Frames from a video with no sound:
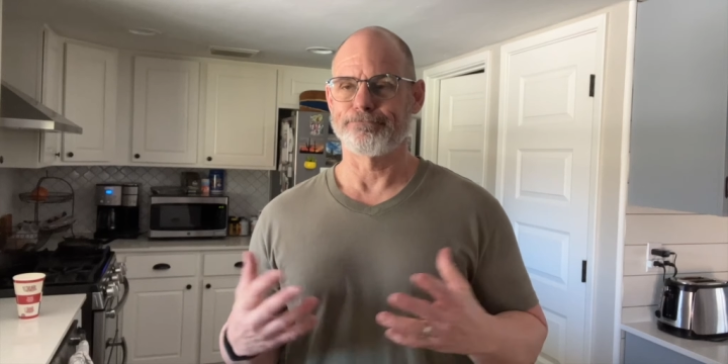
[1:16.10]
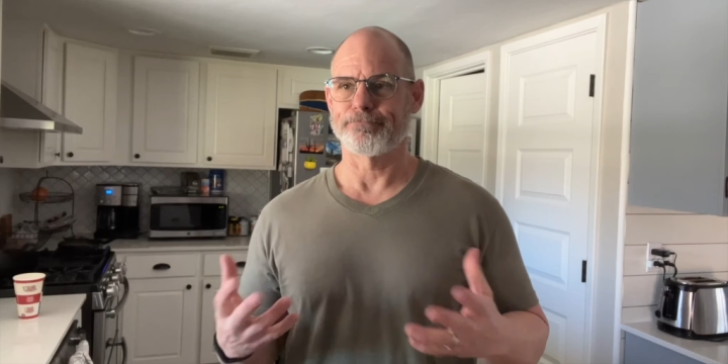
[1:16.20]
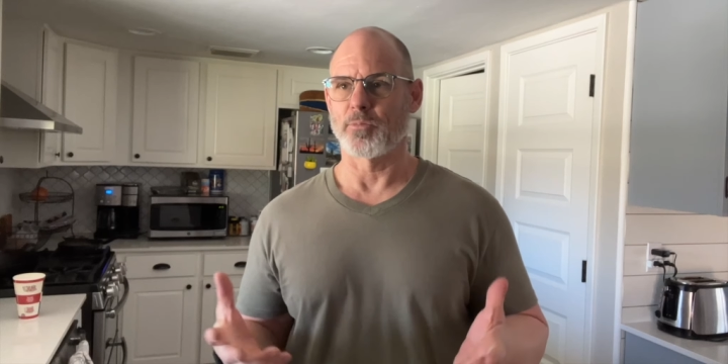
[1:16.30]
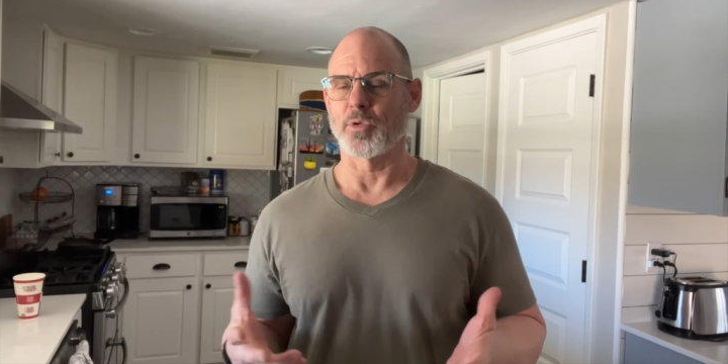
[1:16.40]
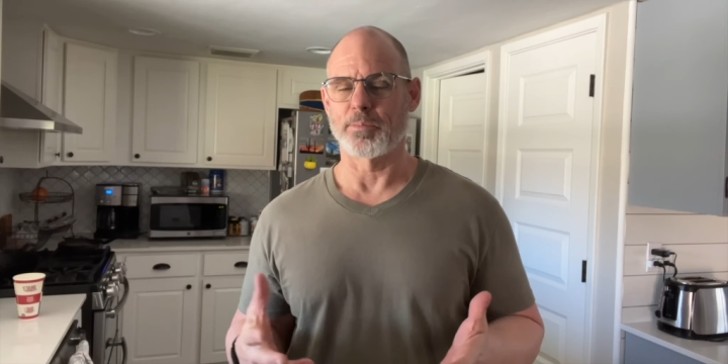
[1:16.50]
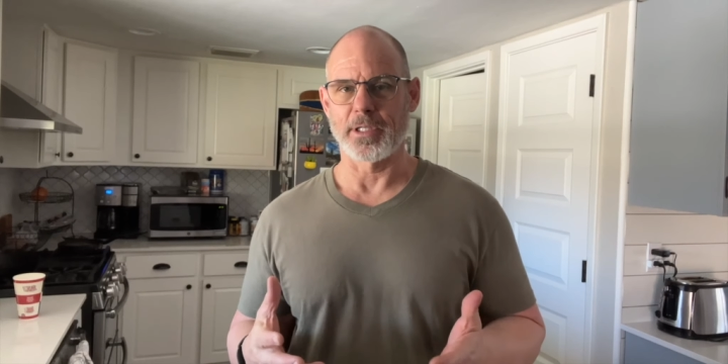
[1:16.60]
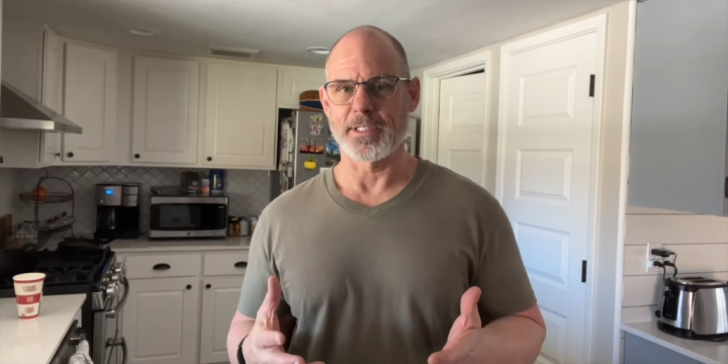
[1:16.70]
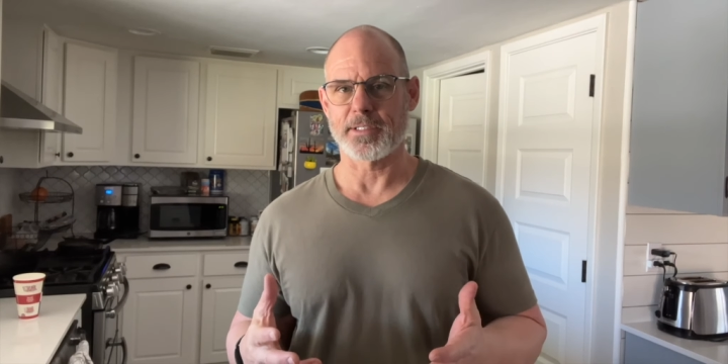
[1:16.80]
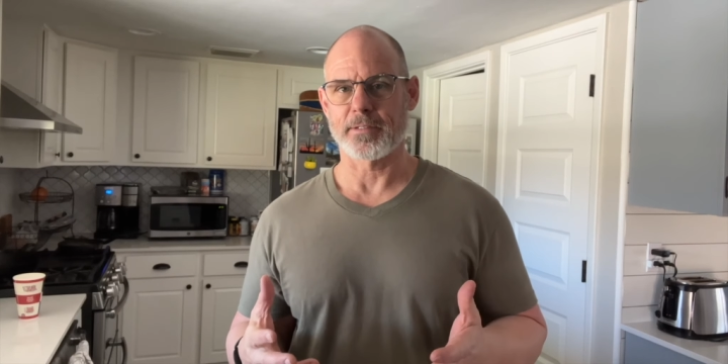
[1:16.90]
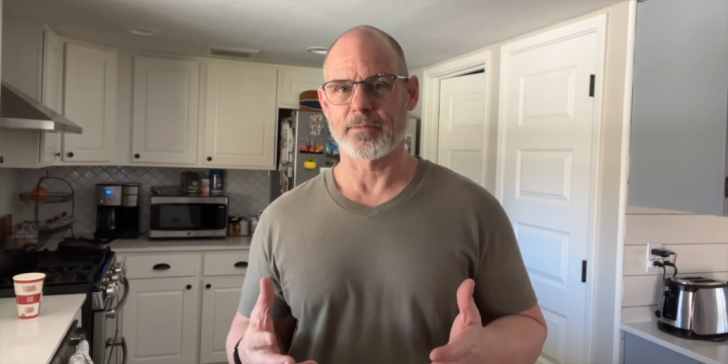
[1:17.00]

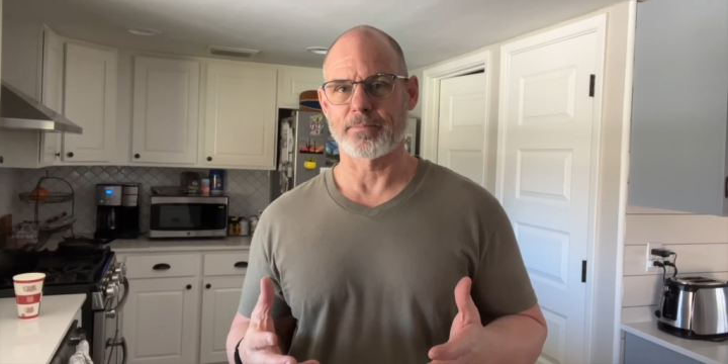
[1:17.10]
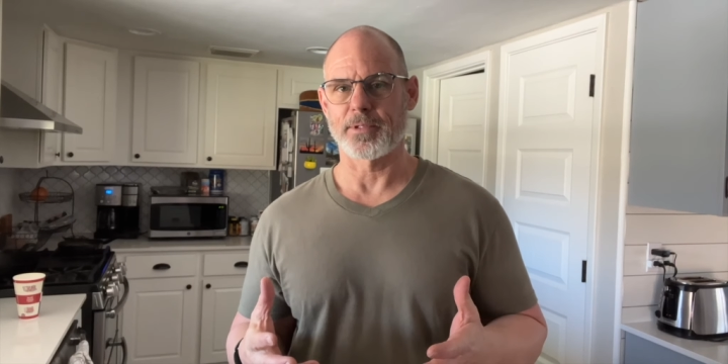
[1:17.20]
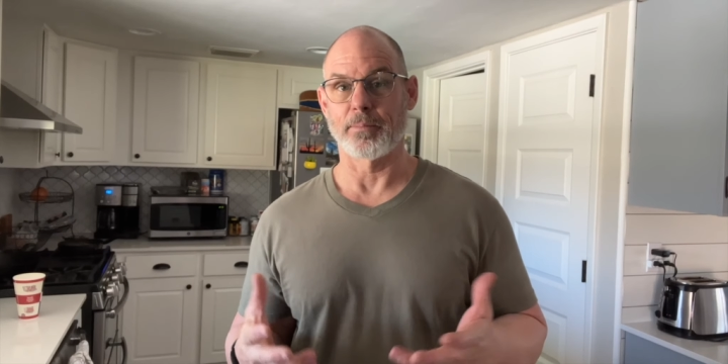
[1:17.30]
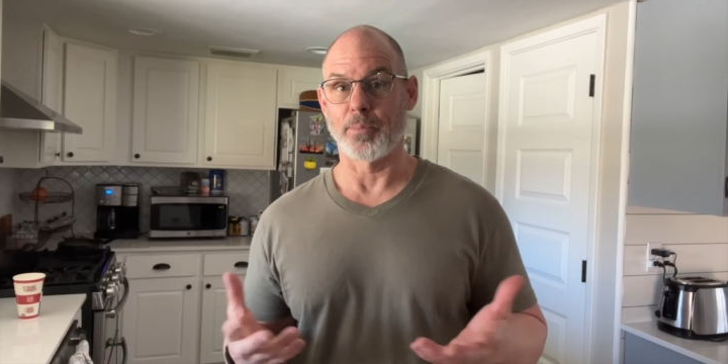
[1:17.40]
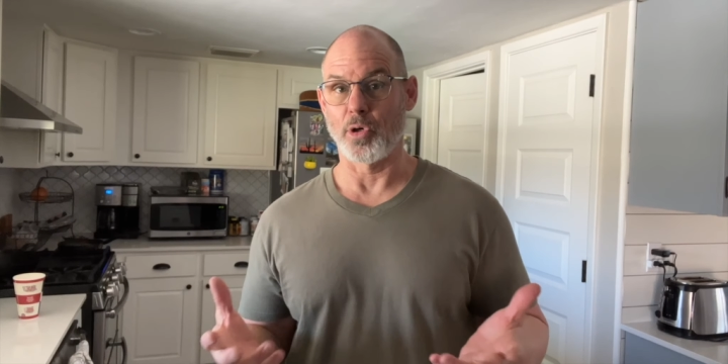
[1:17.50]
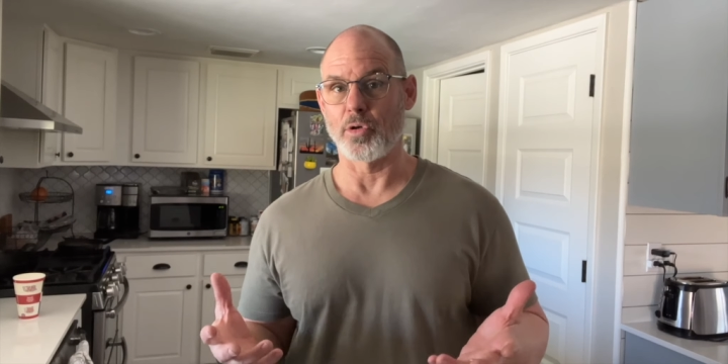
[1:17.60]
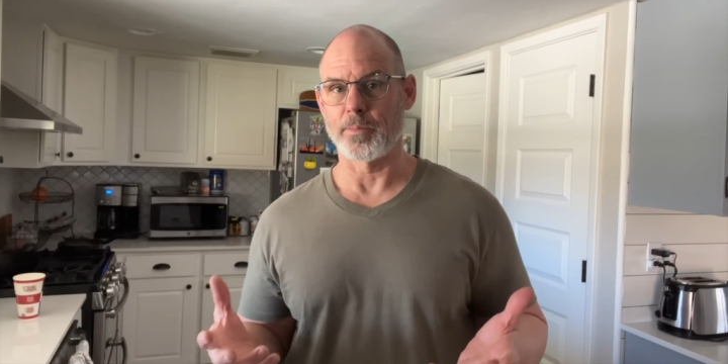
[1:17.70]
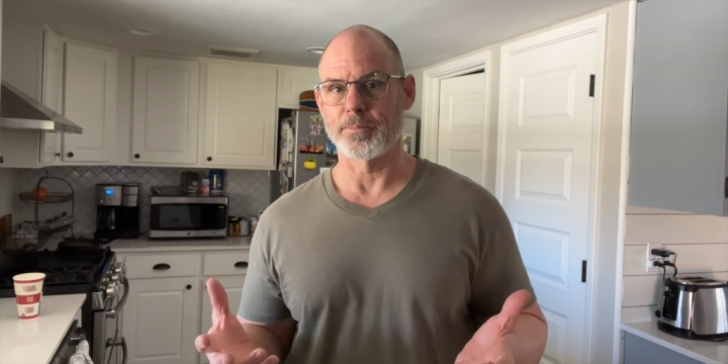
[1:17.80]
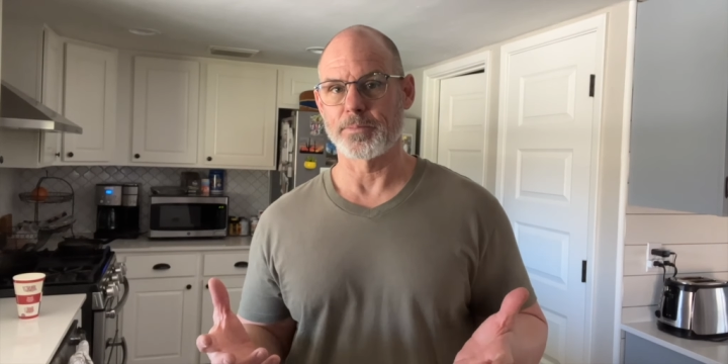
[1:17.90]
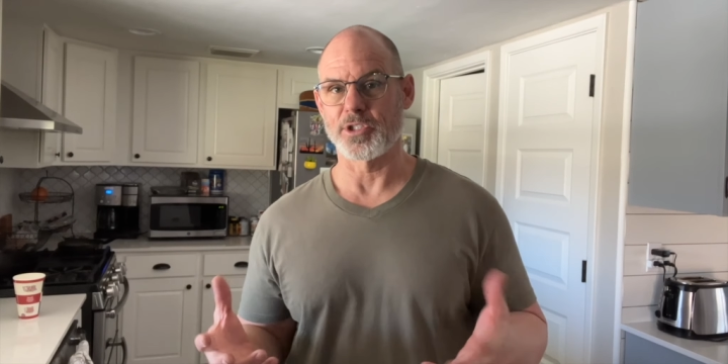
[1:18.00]
replace the
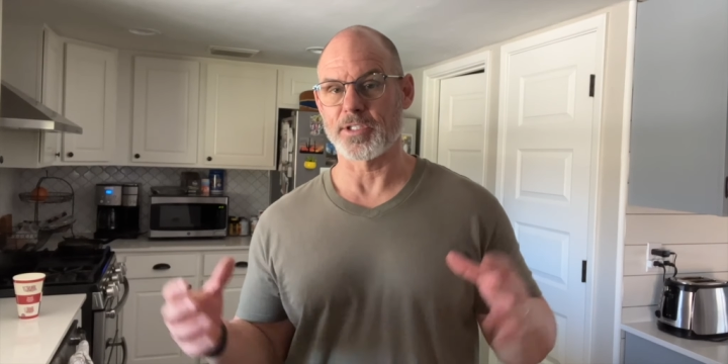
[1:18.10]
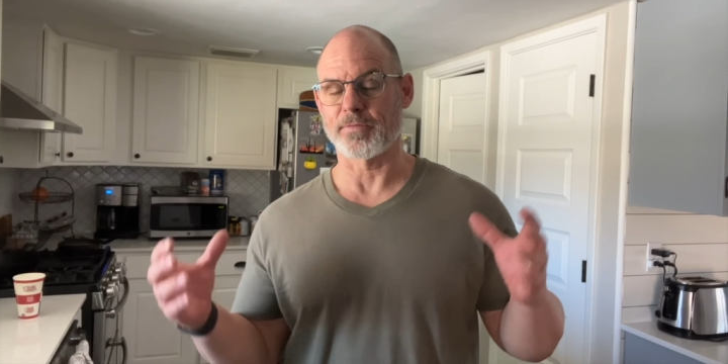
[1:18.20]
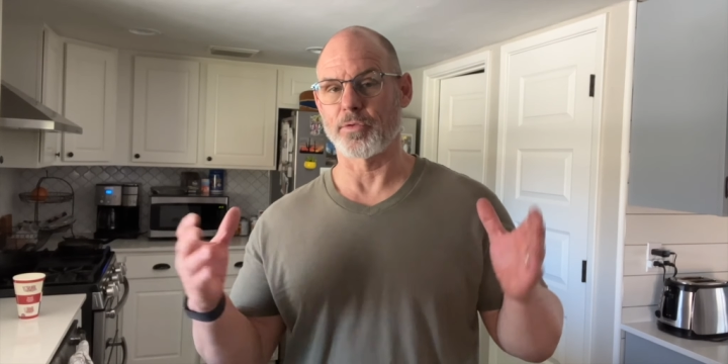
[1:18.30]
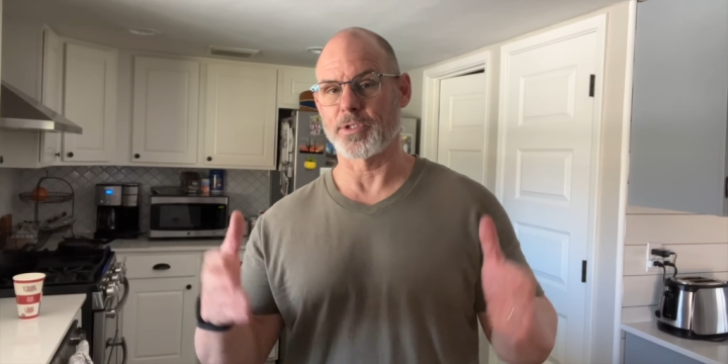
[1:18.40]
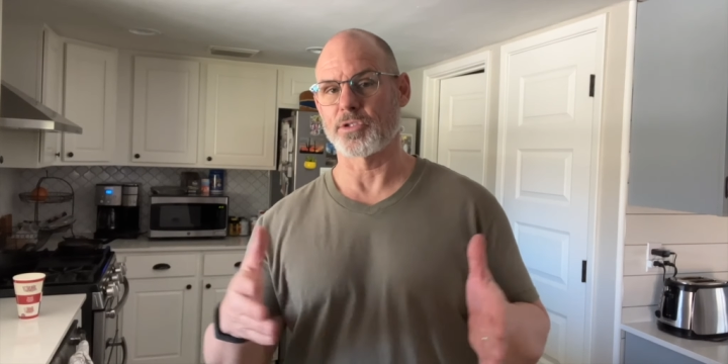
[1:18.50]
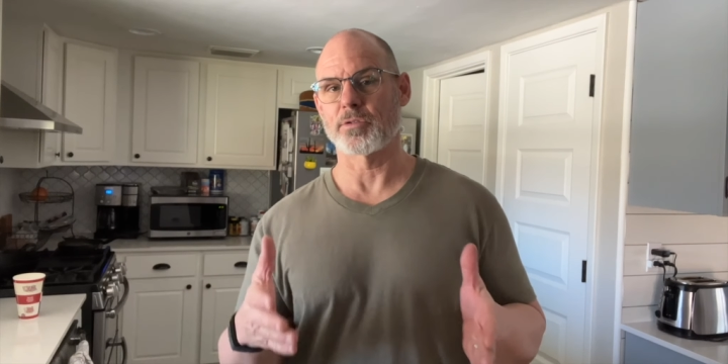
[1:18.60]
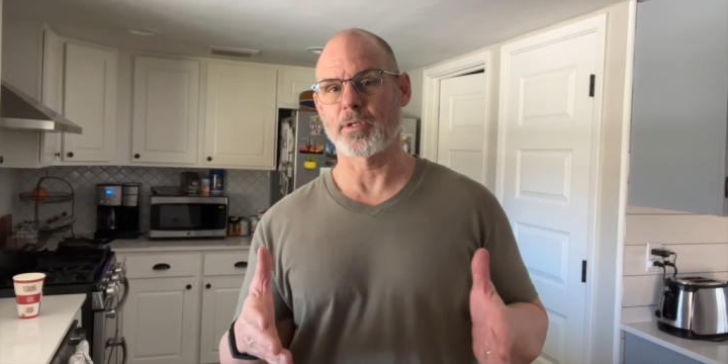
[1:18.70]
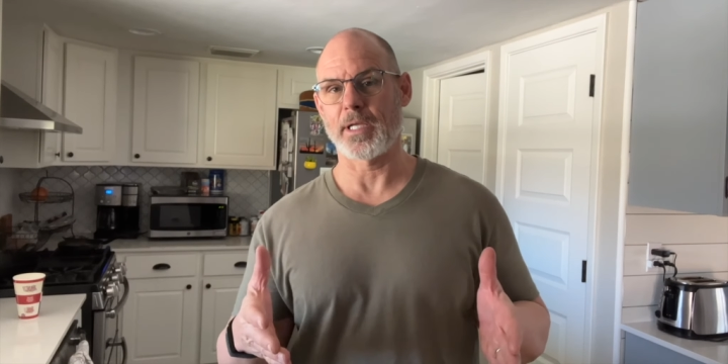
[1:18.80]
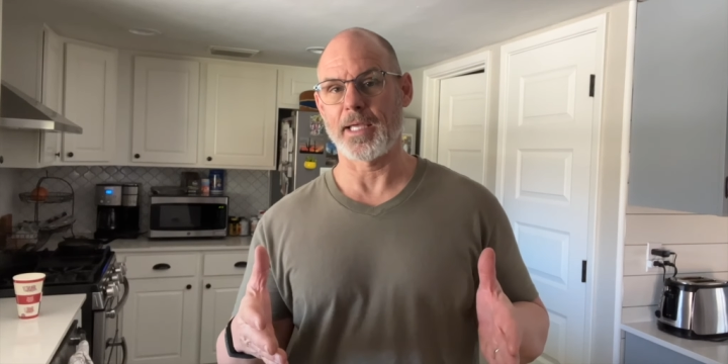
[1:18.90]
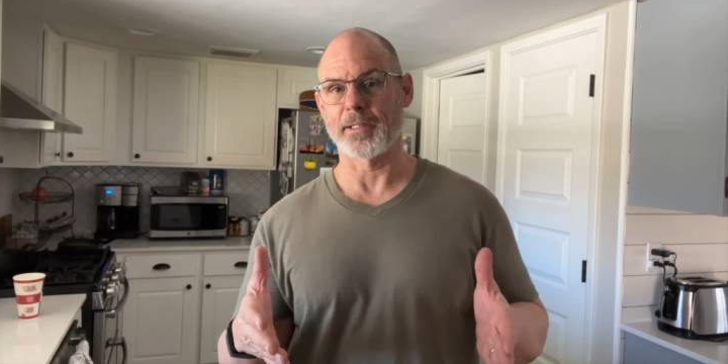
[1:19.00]
bulb just for the
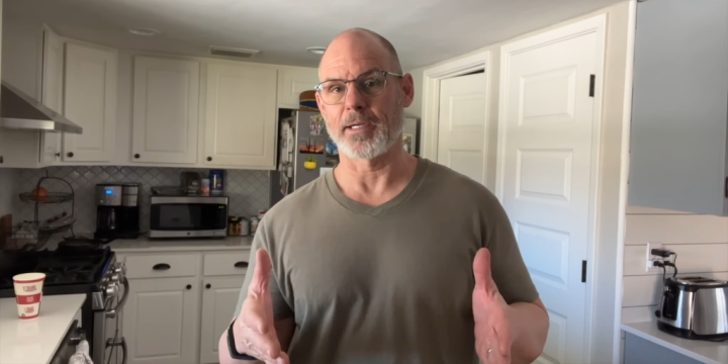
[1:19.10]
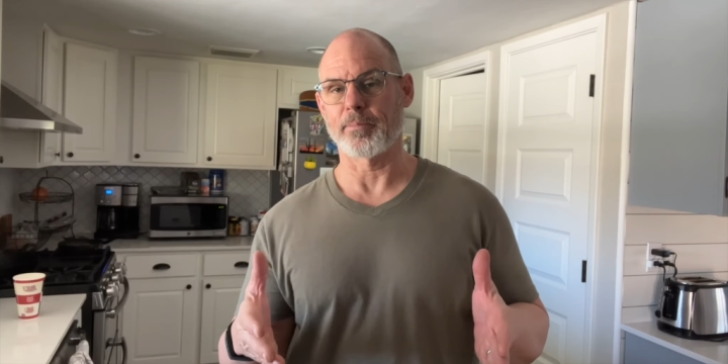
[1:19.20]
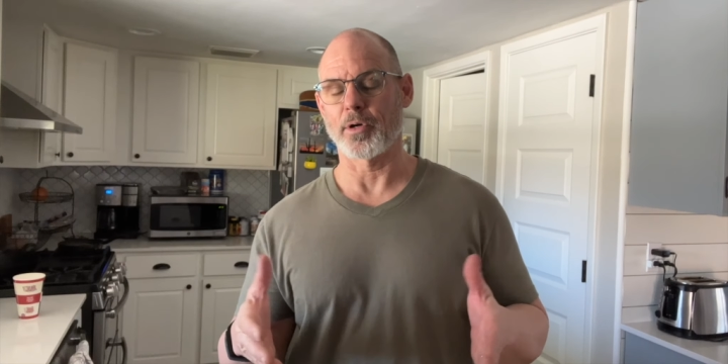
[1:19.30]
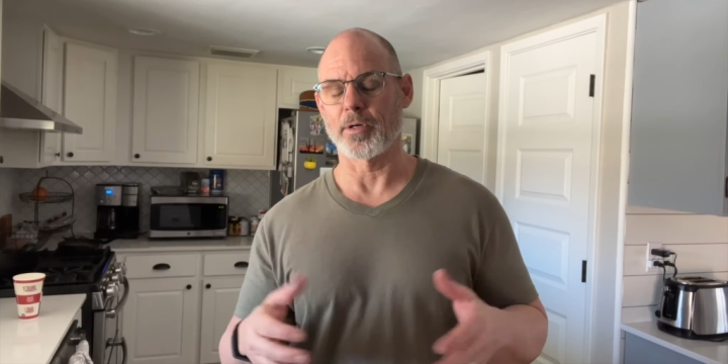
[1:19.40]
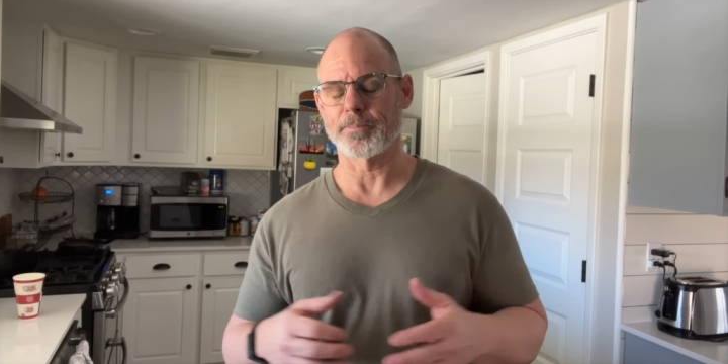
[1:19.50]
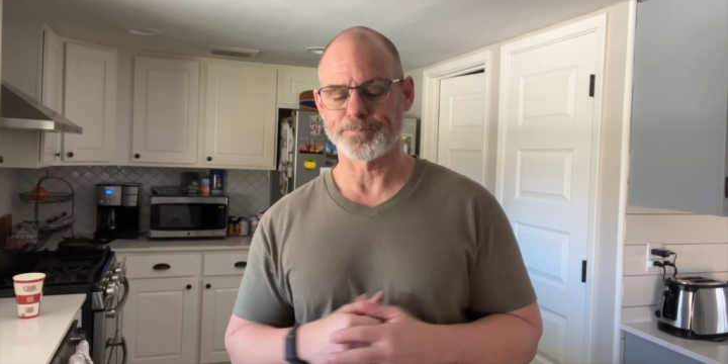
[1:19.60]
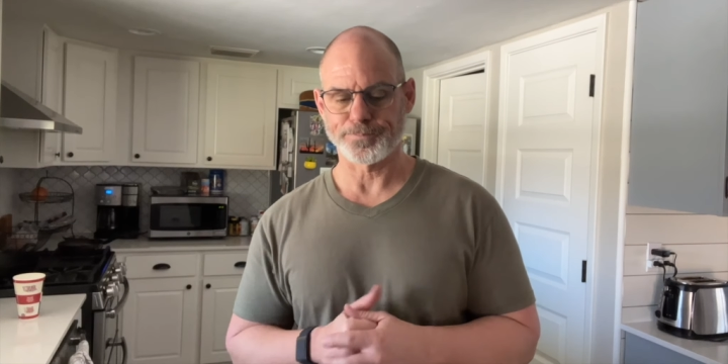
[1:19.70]
headlight part.